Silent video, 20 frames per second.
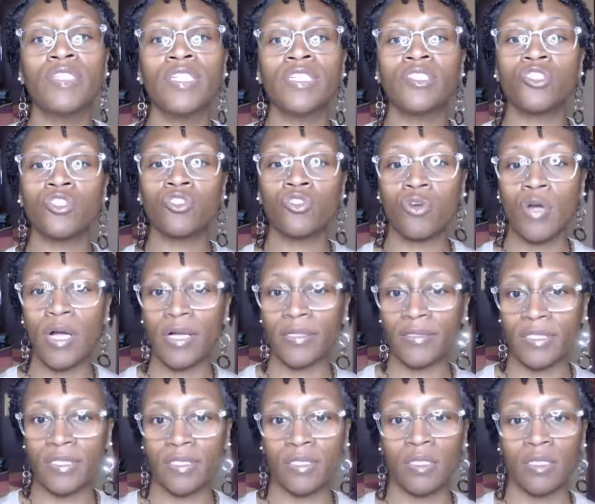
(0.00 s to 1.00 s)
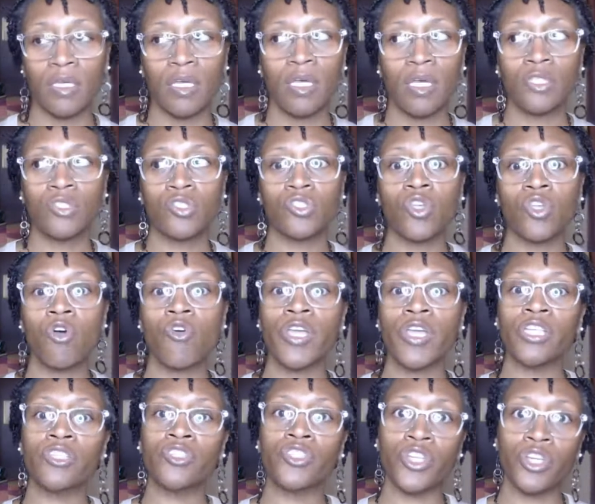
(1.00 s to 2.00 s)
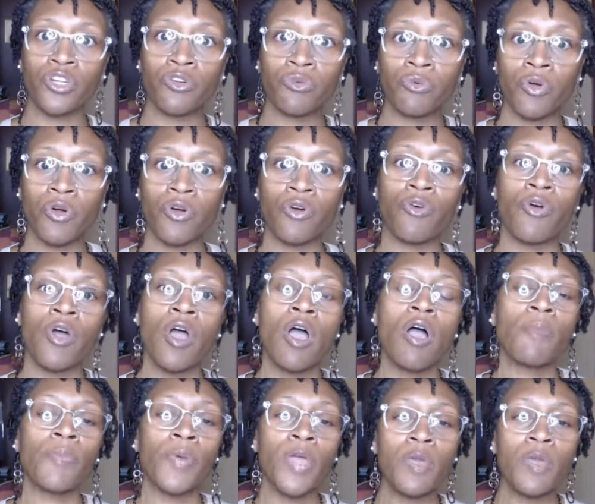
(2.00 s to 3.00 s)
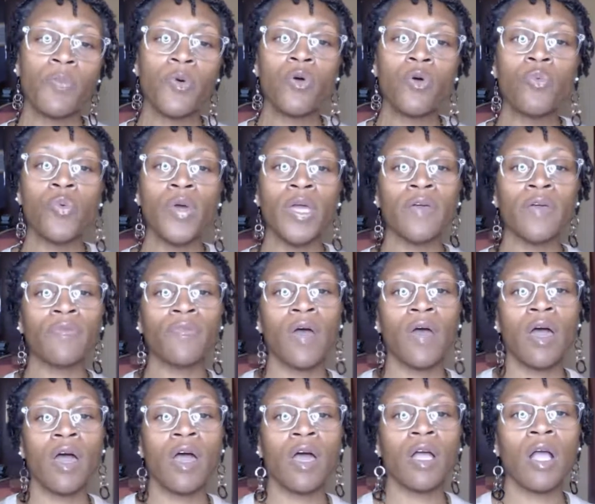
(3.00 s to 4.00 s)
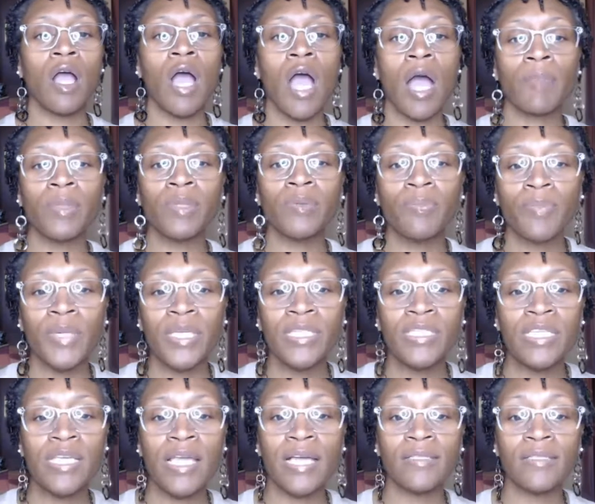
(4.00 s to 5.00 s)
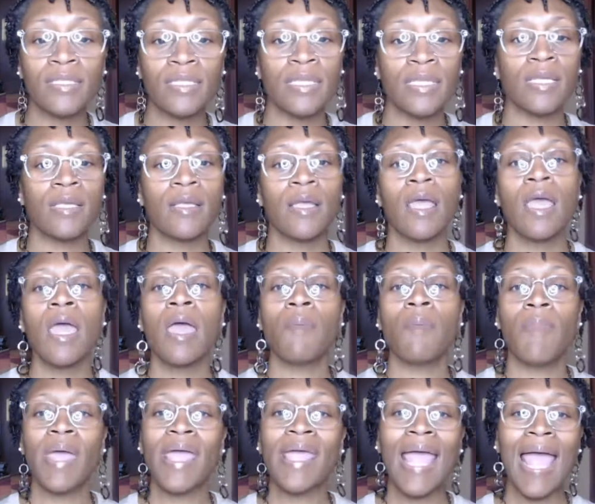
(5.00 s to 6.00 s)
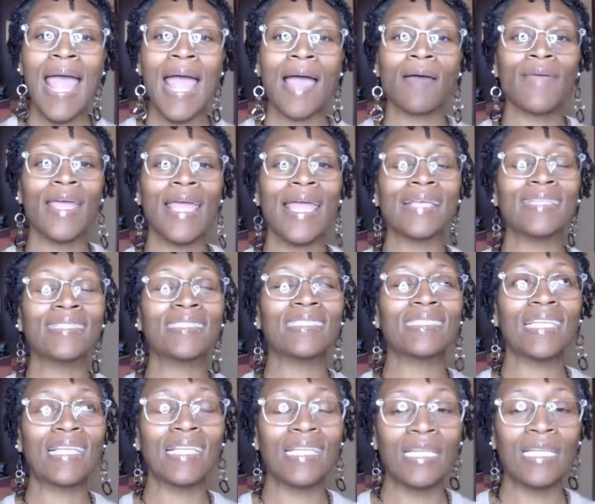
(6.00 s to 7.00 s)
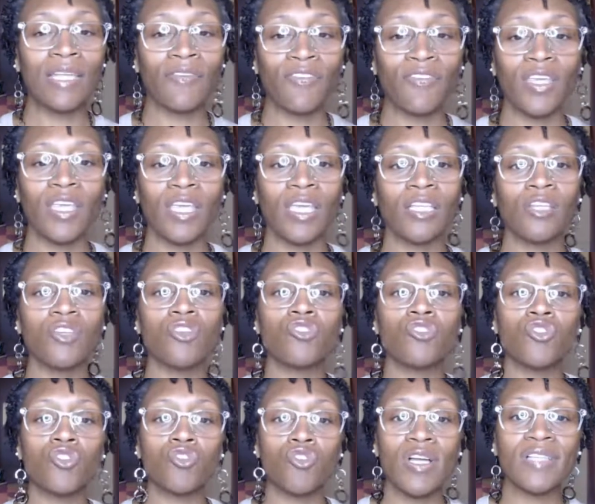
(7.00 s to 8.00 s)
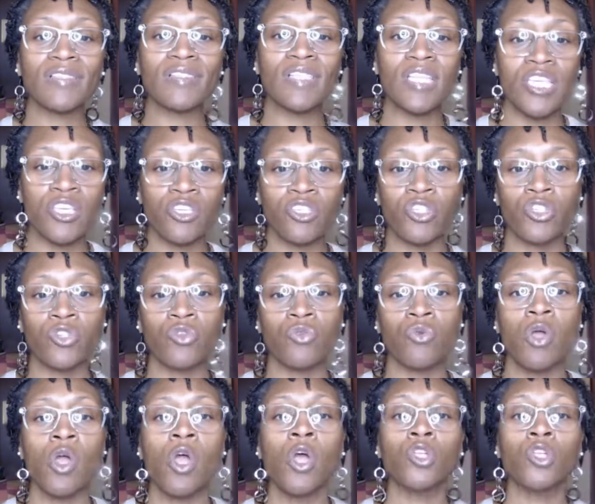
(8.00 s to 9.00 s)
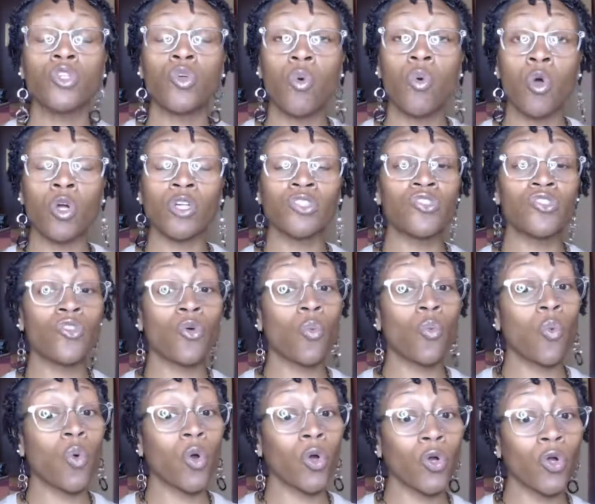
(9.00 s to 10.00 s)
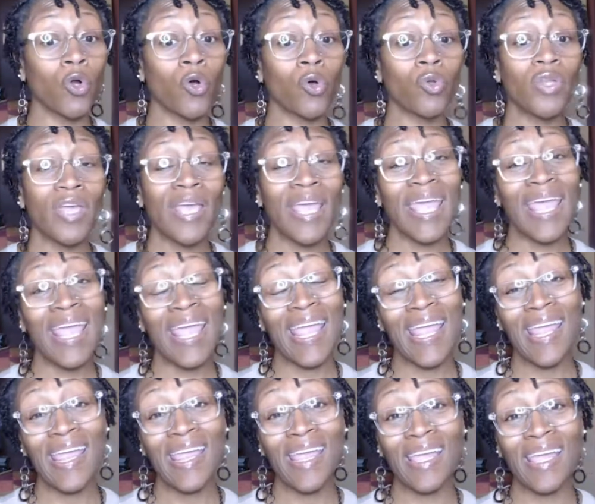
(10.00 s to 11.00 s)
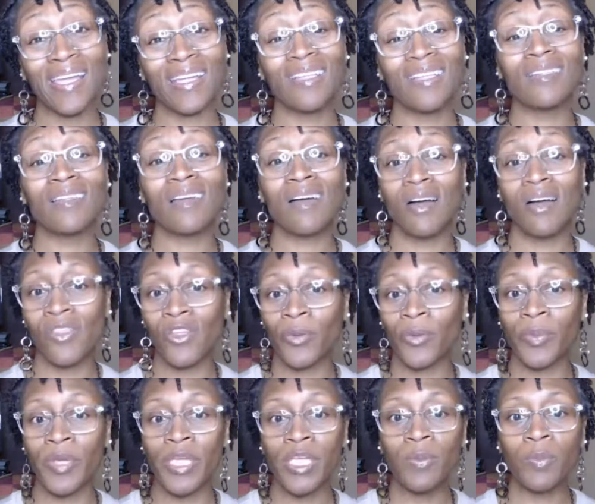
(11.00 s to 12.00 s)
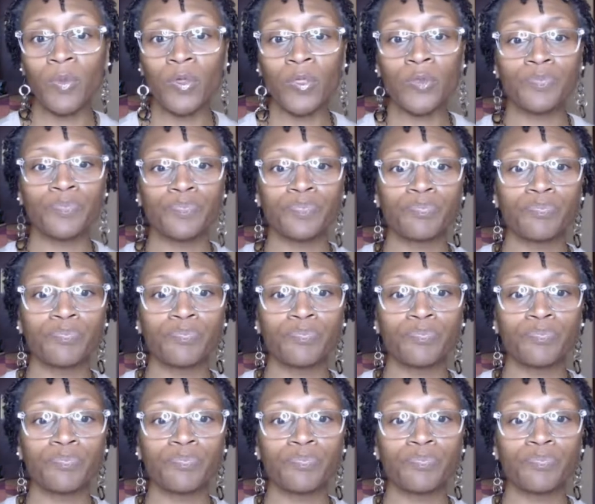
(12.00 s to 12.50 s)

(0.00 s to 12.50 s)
distrust. So, in general, people with common PTSD may have a significant trust issue towards the world and other people.